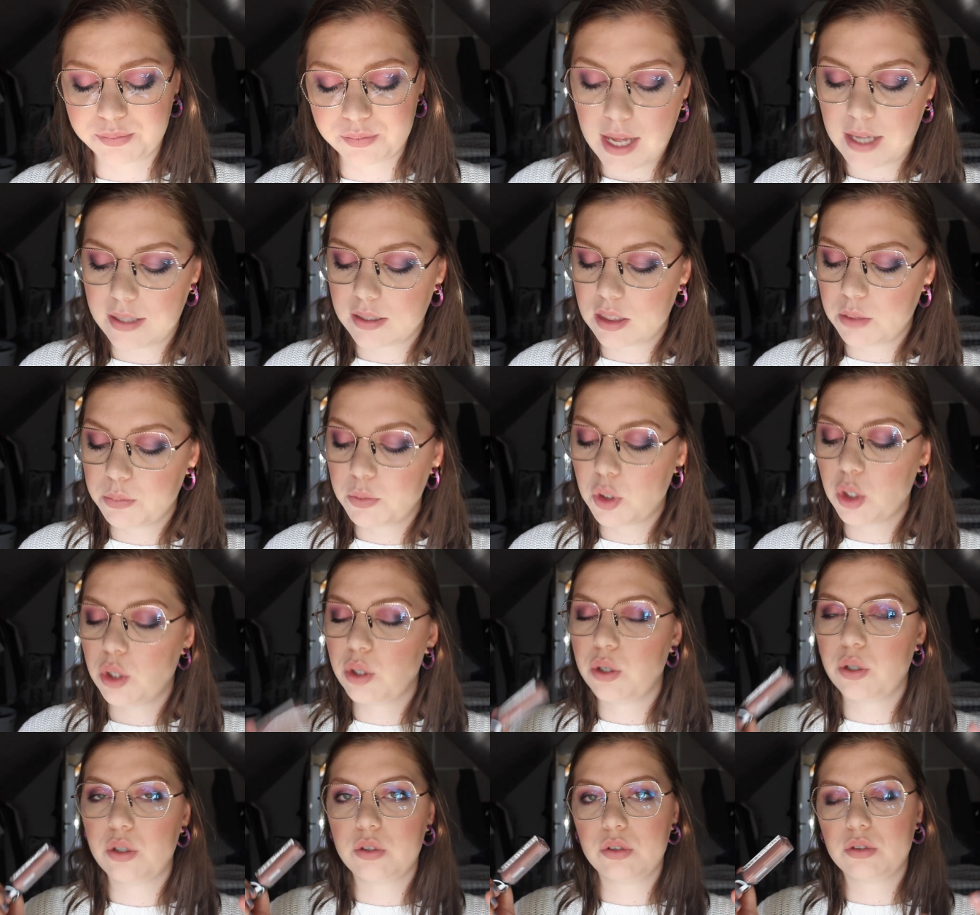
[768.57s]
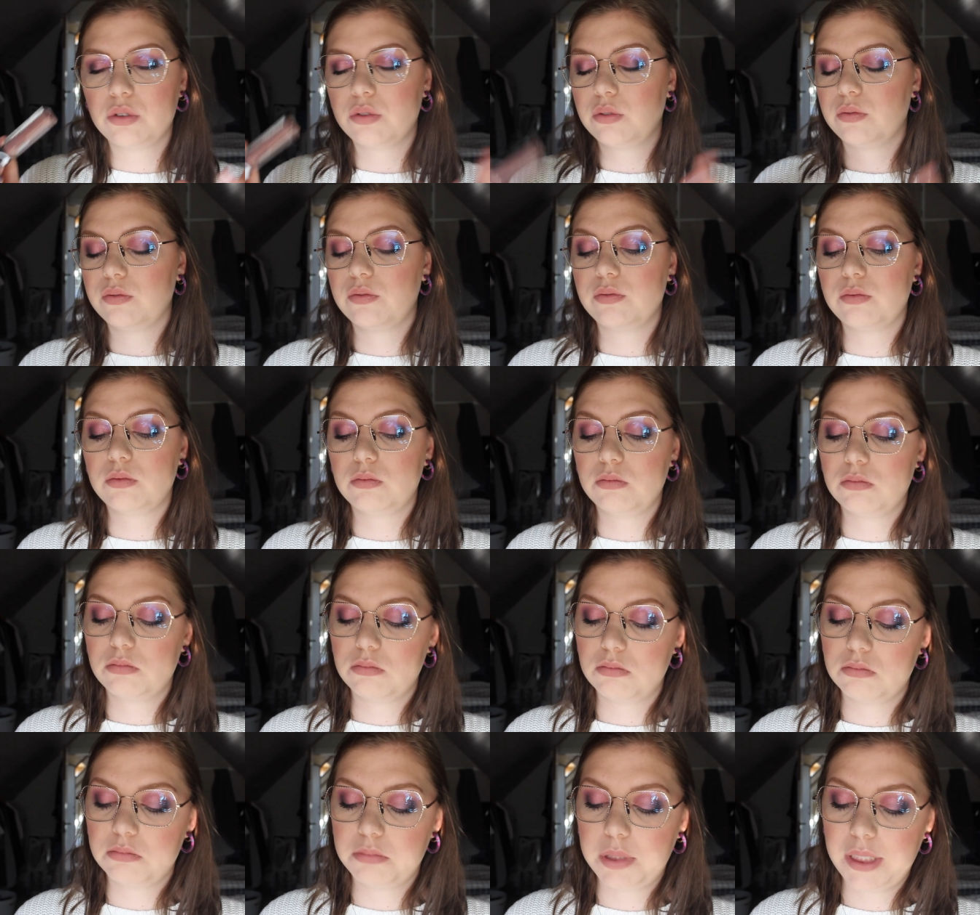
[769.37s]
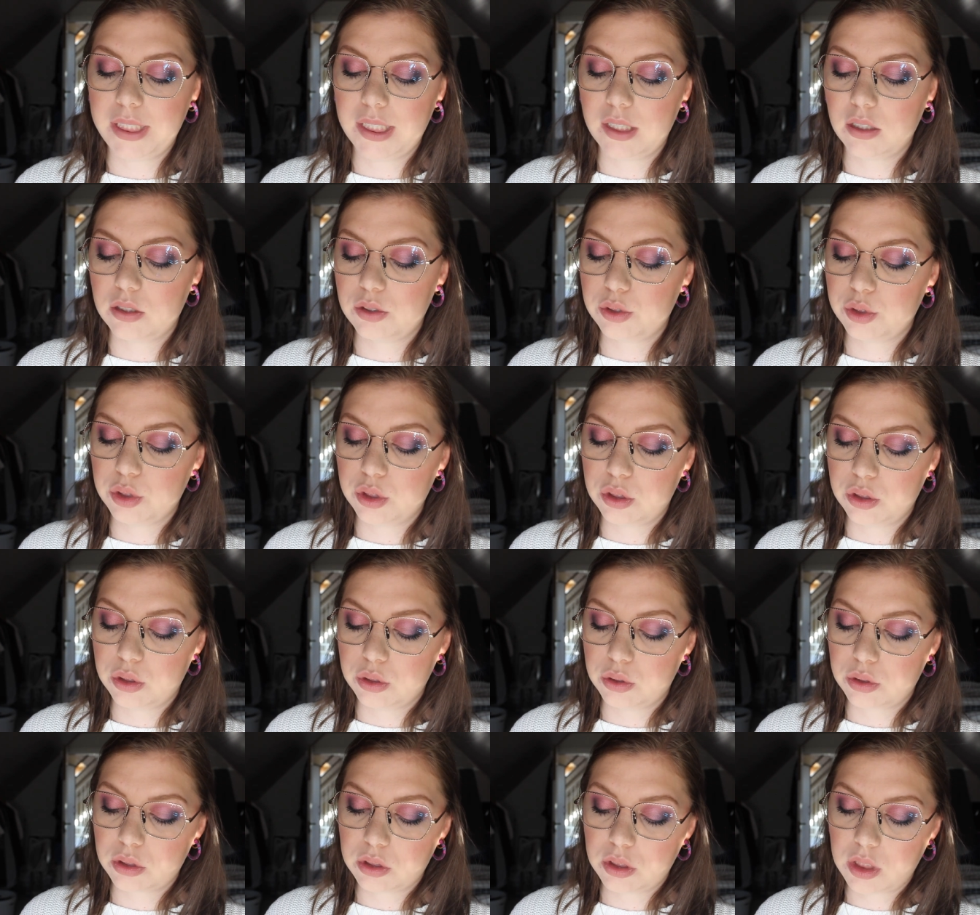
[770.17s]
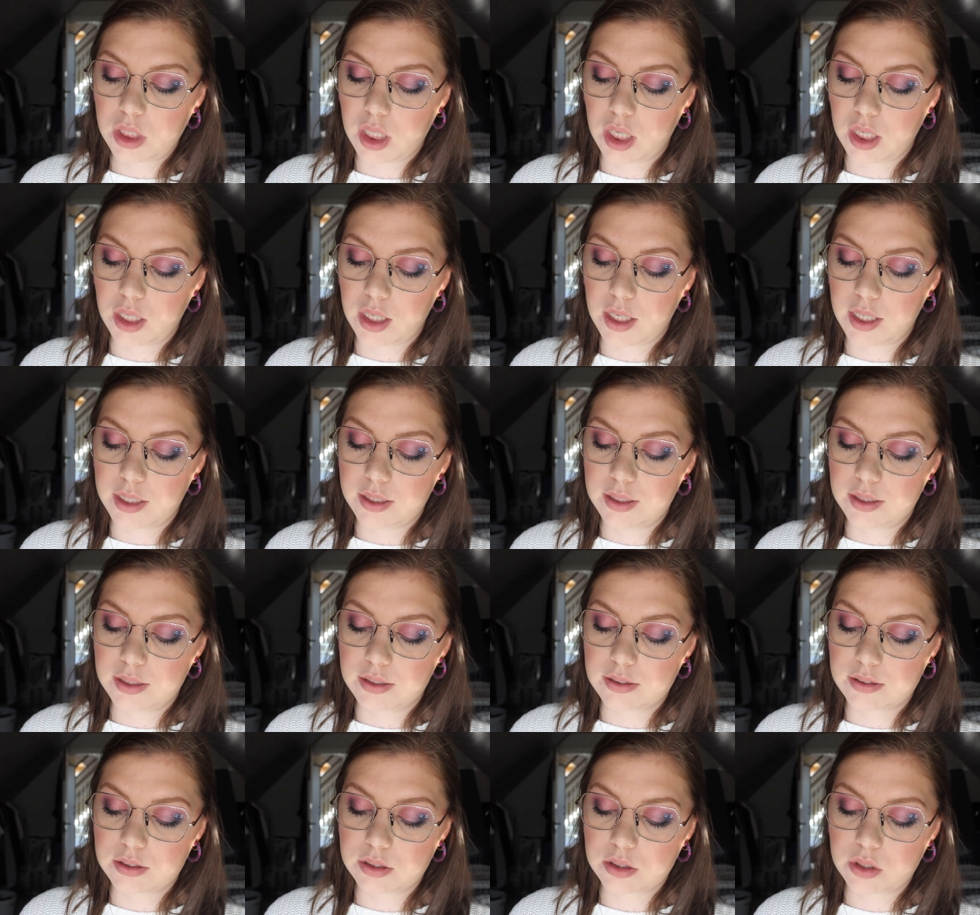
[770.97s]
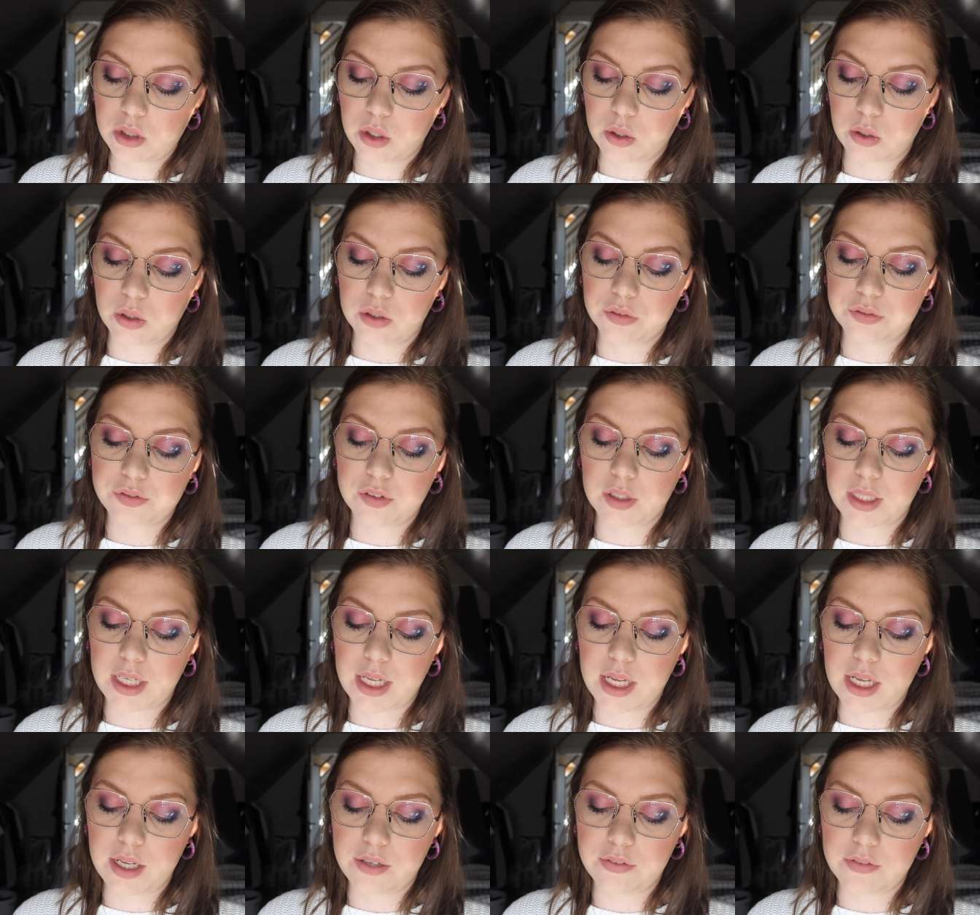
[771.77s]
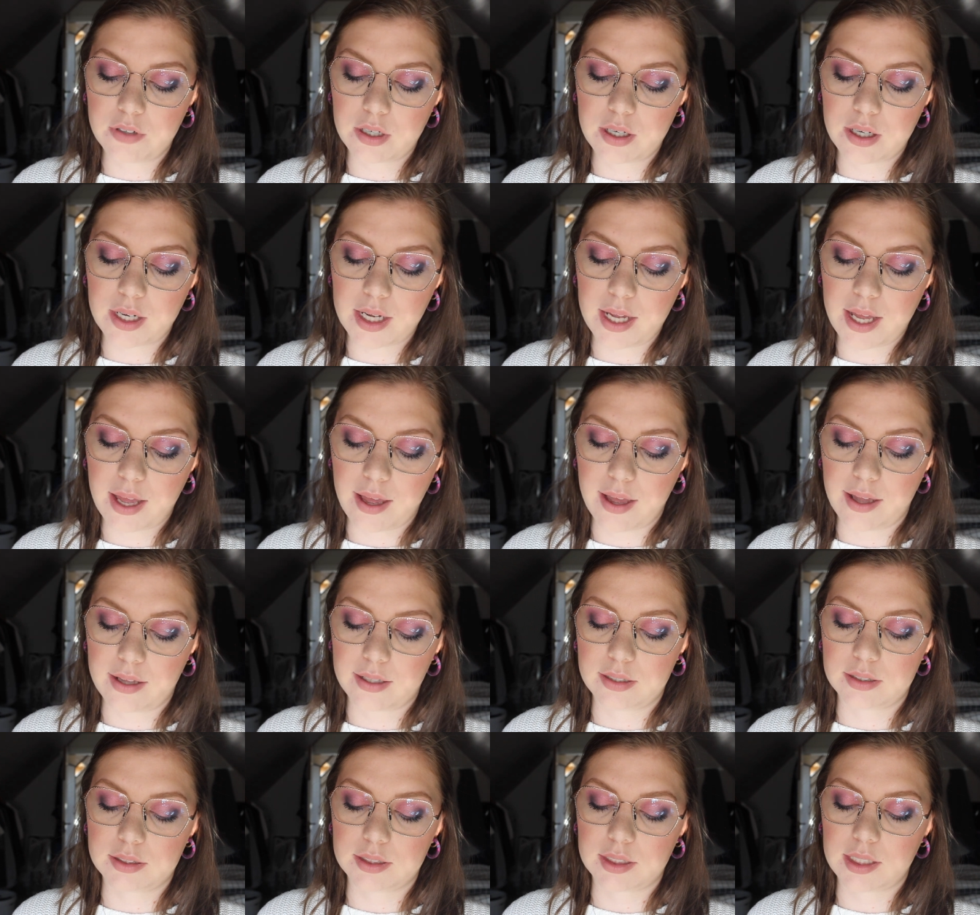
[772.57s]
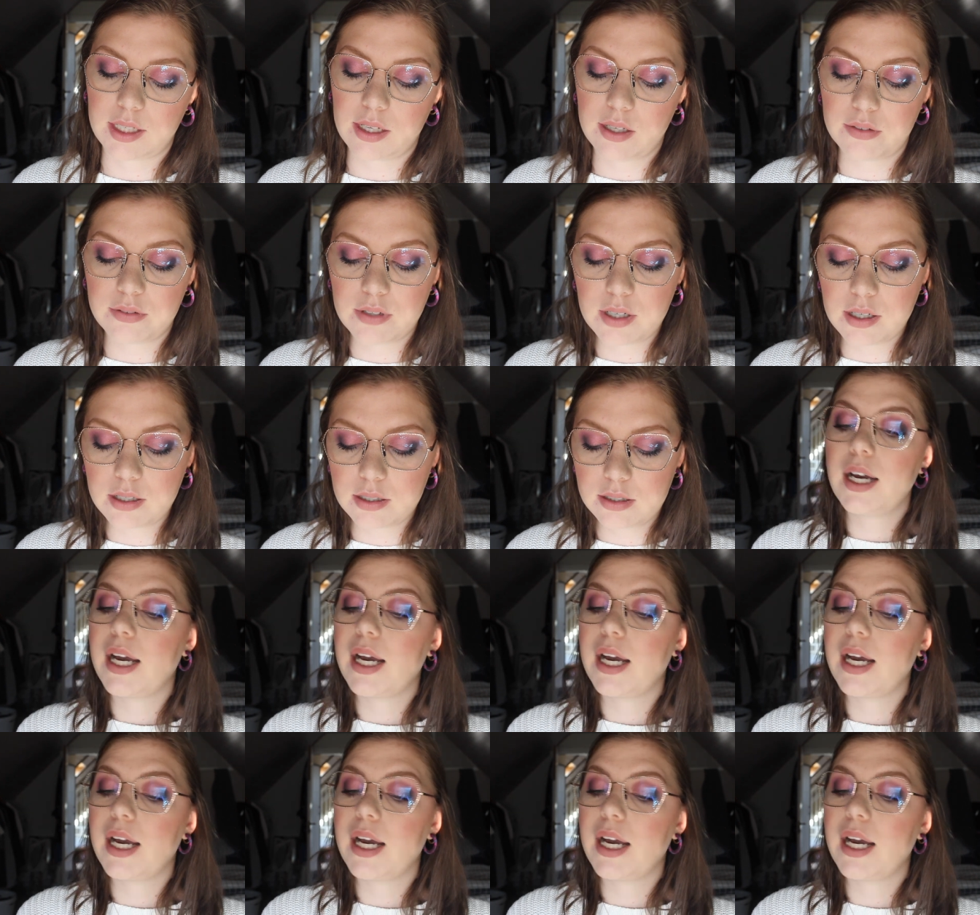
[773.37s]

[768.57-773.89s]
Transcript: And the more pale nude color is called Forever and Ever.